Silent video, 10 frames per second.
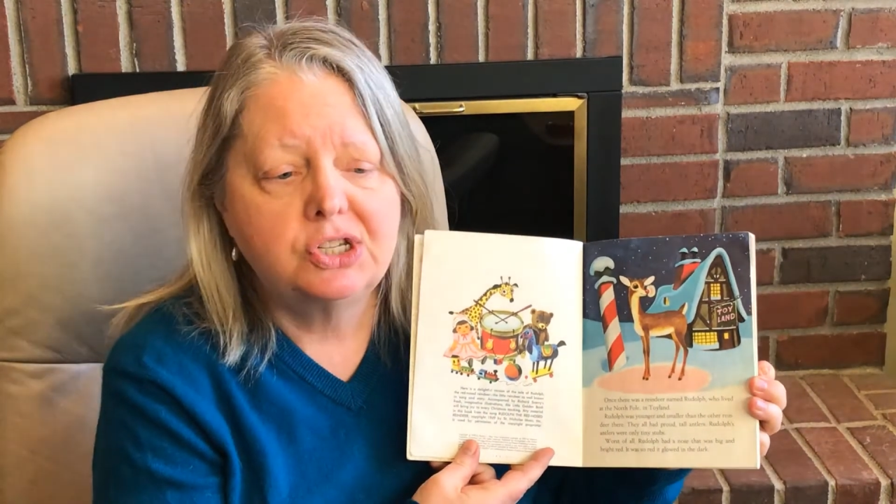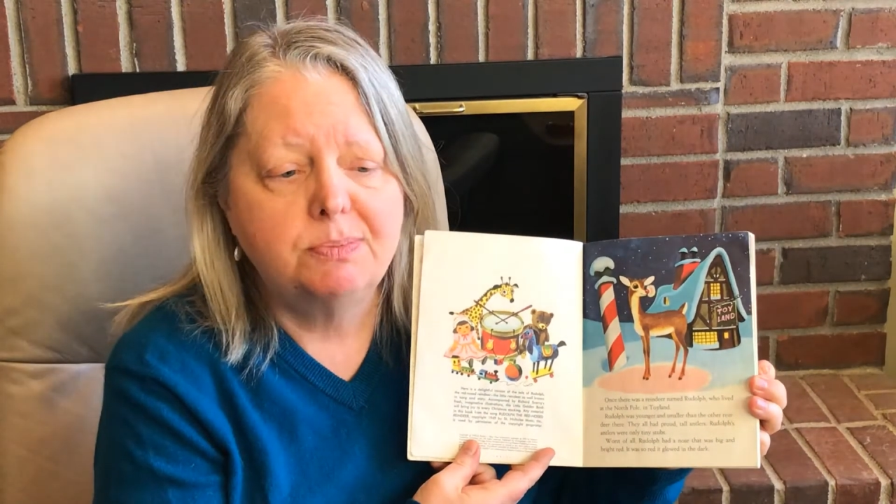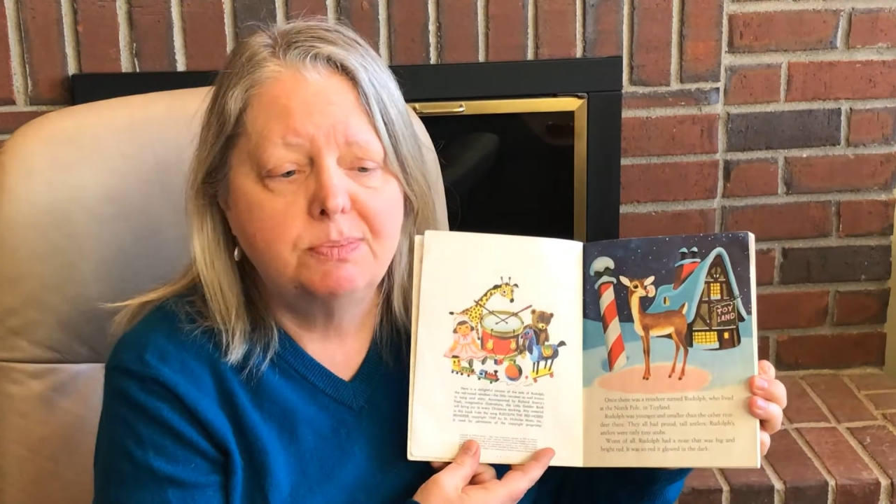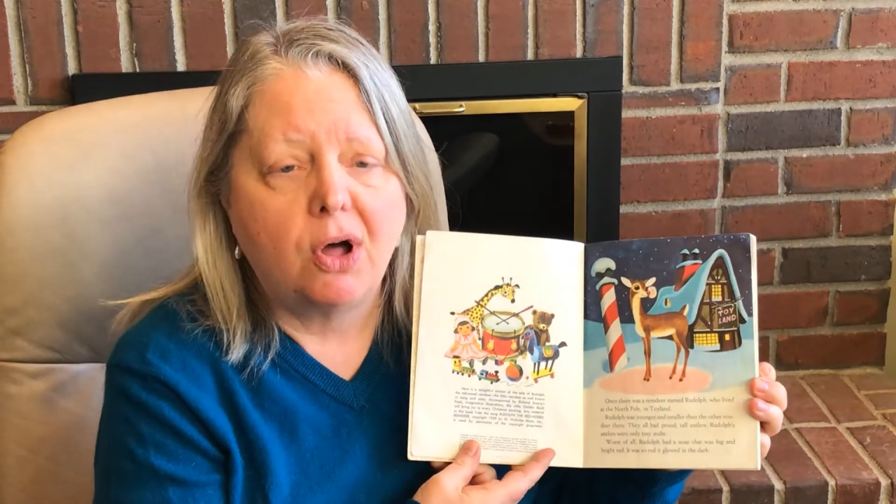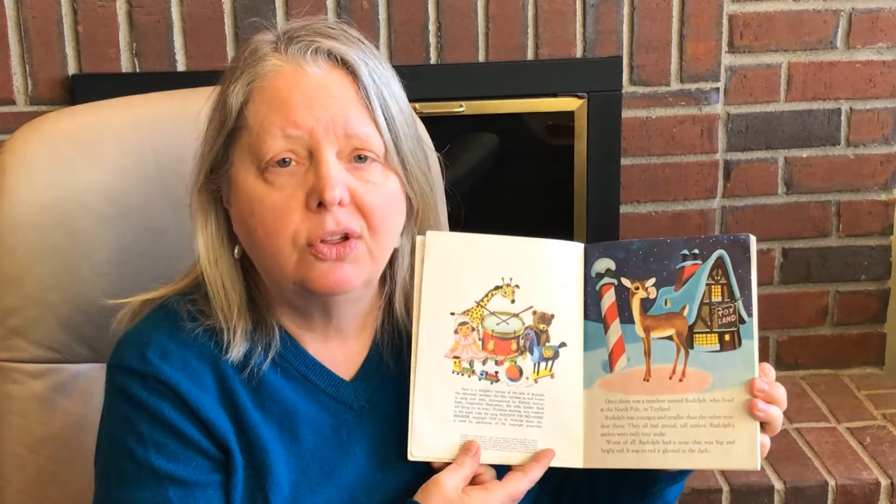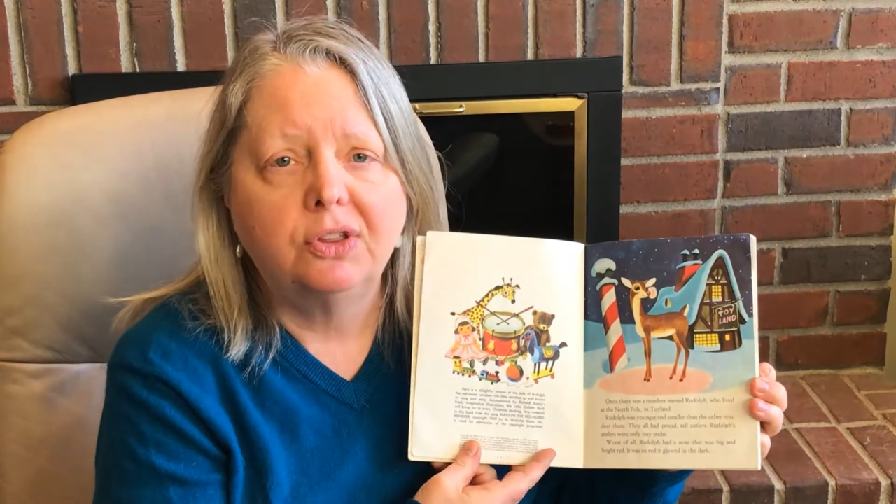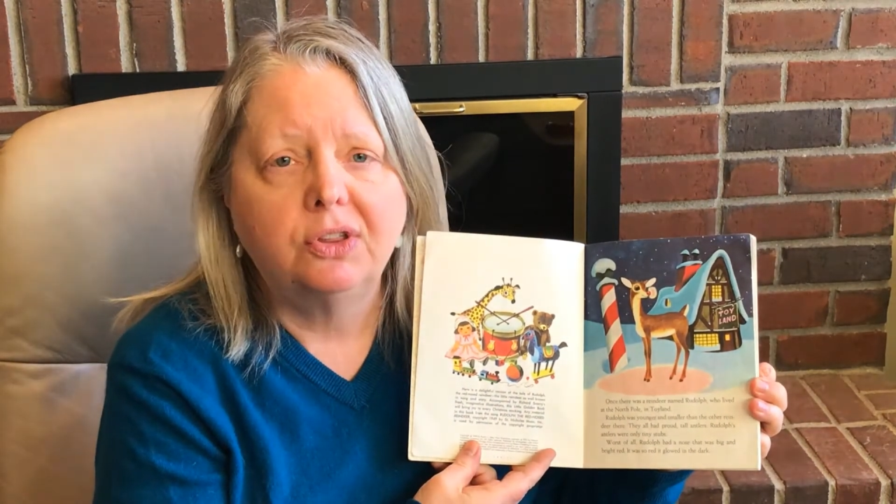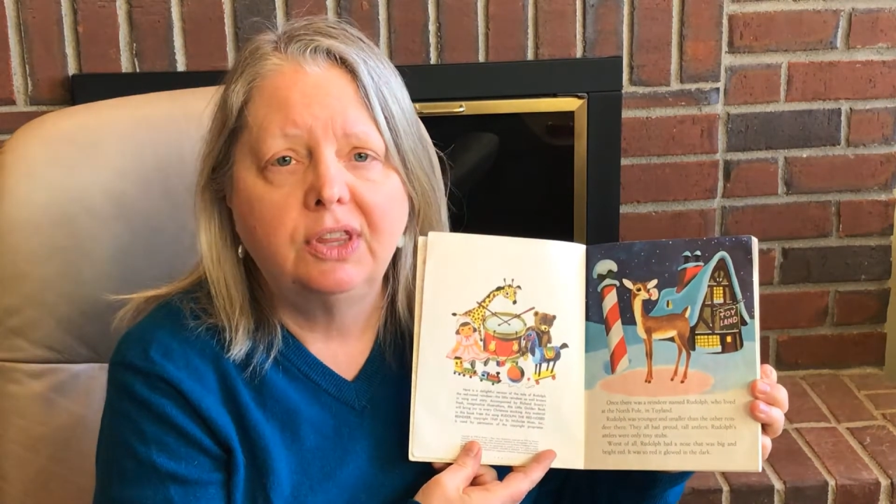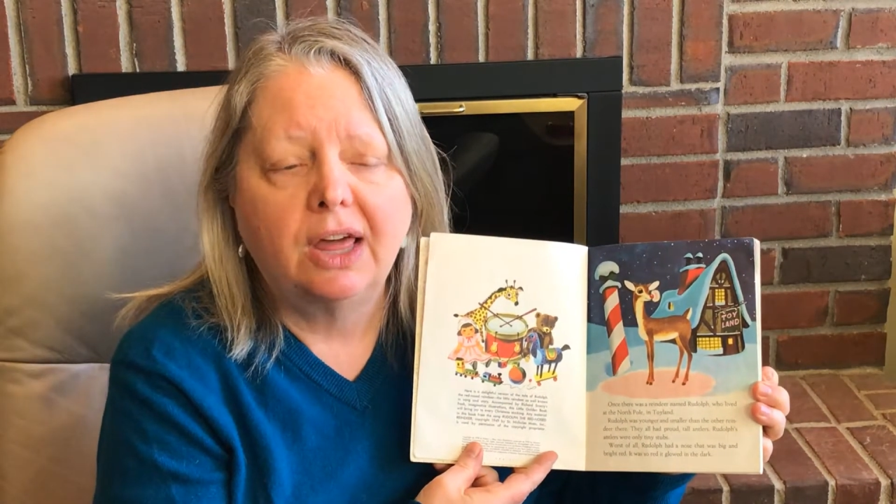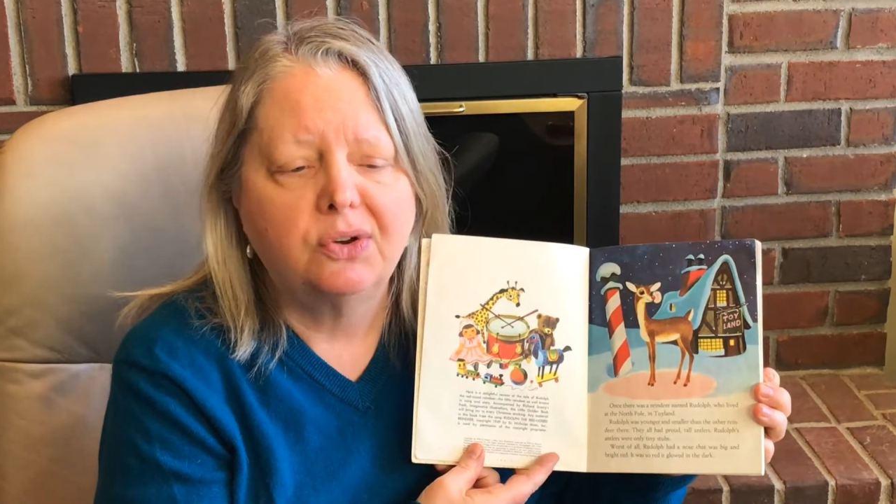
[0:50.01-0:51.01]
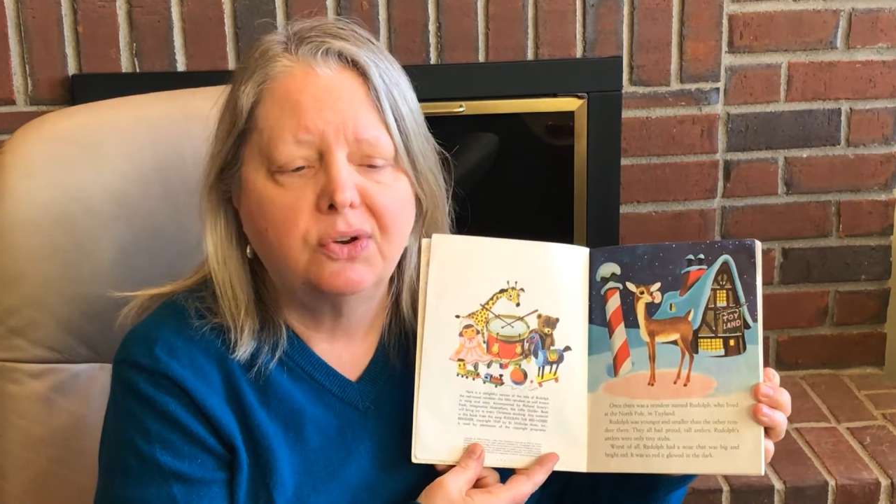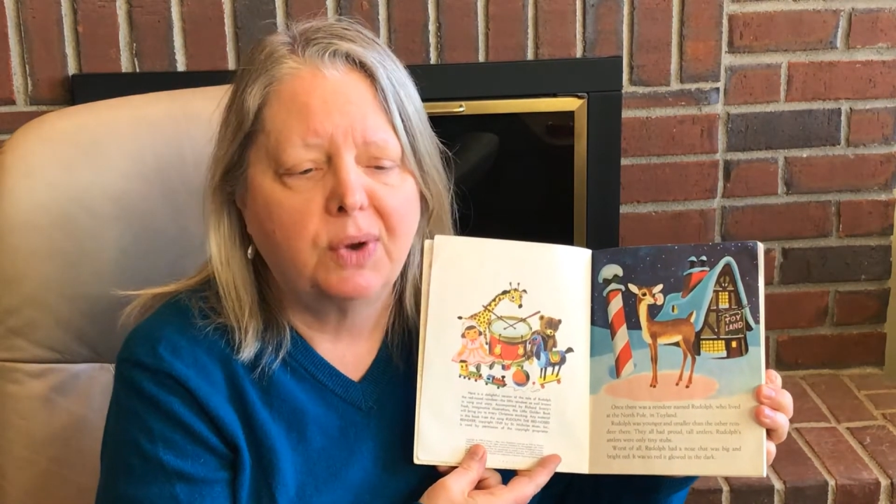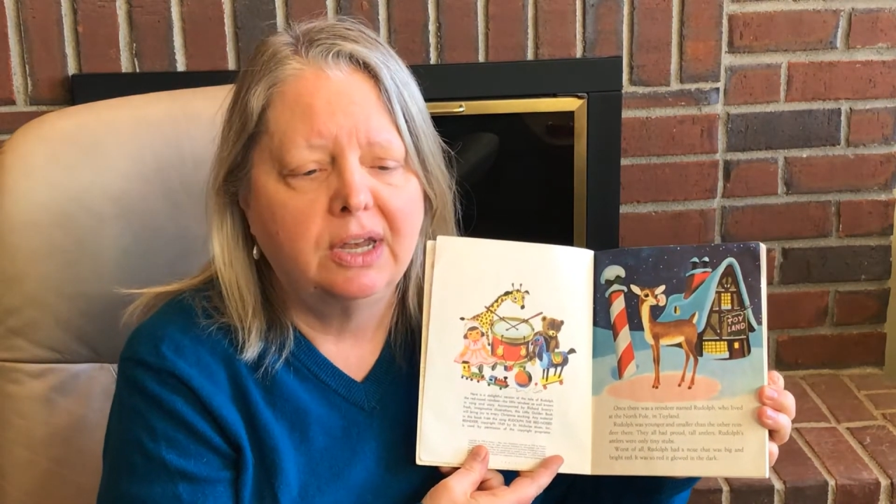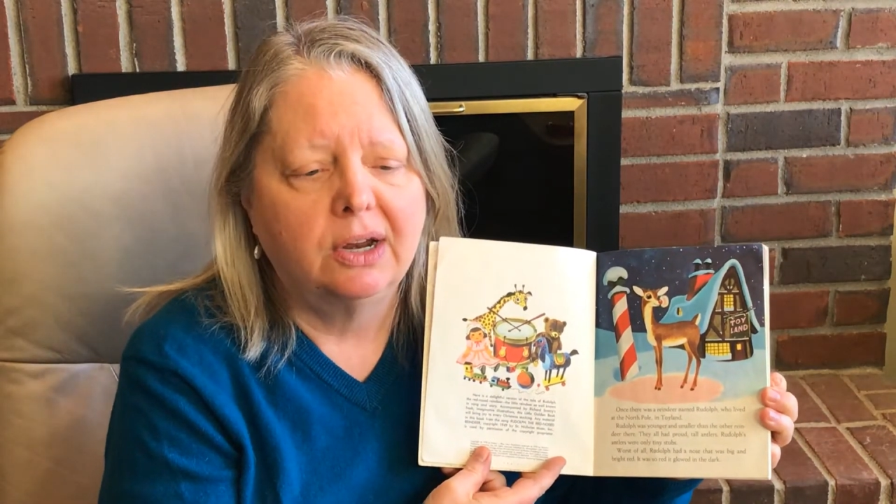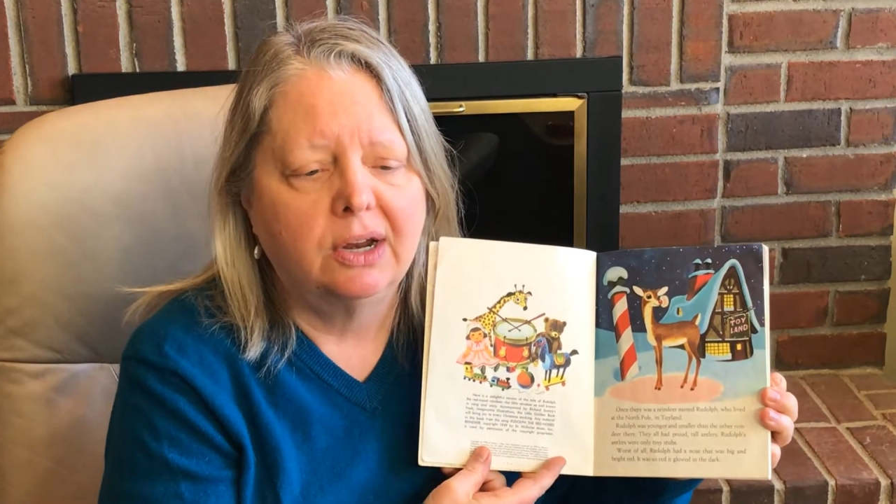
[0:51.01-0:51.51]
smaller than the other
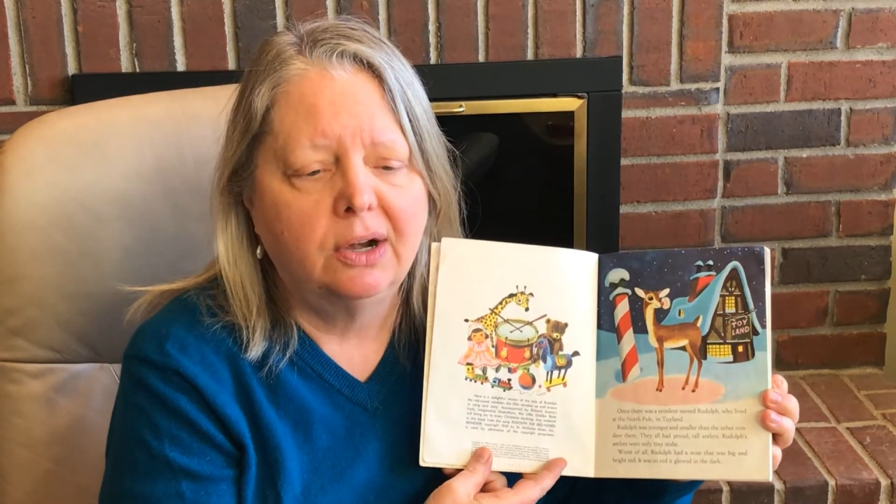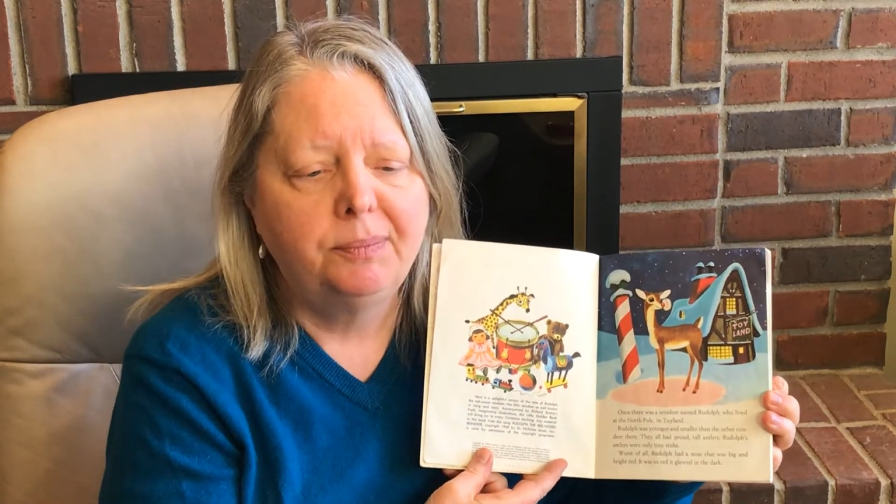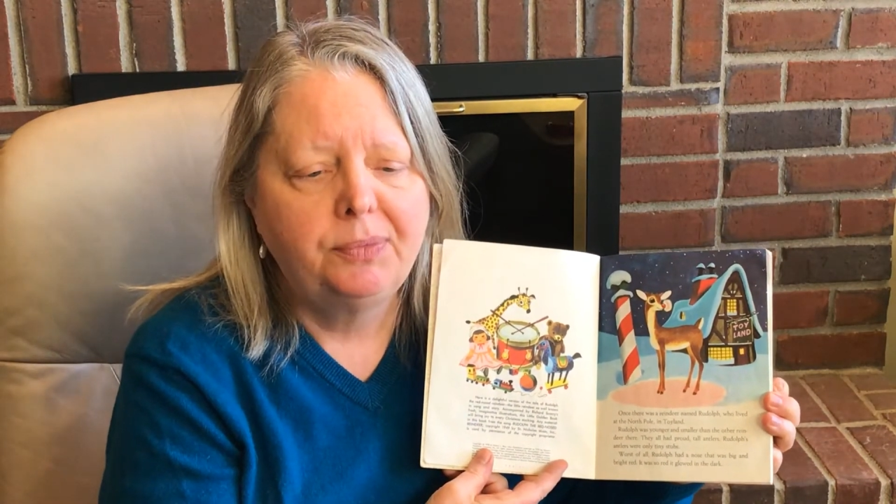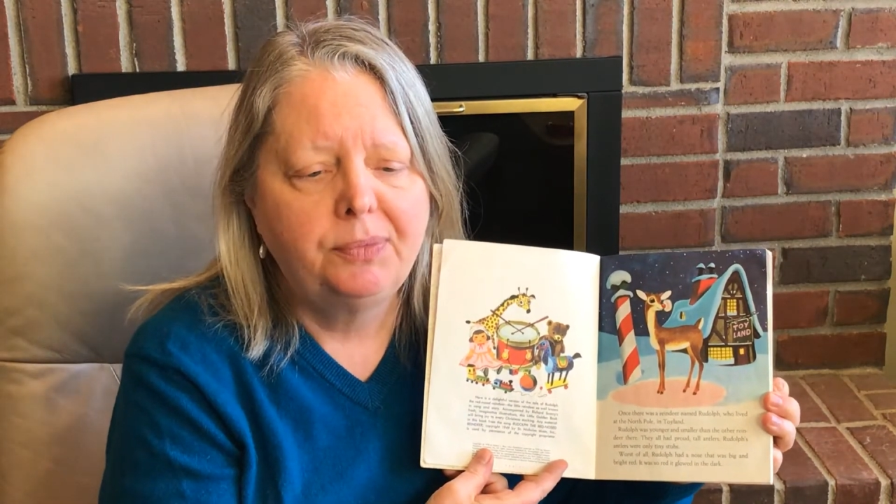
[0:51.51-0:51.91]
reindeer.